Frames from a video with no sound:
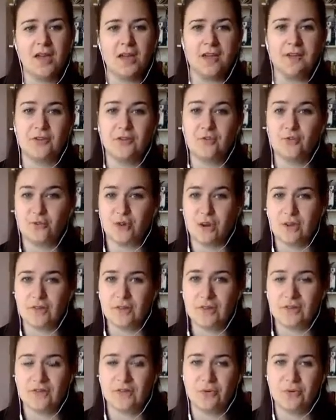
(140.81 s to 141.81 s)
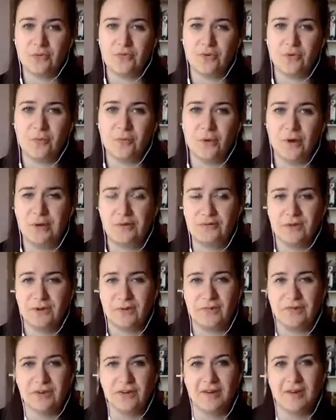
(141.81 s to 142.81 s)
If you're driving to or from wherever
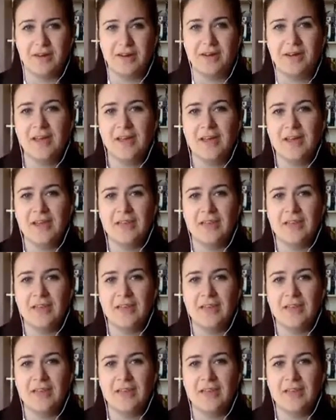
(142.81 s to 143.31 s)
you're studying,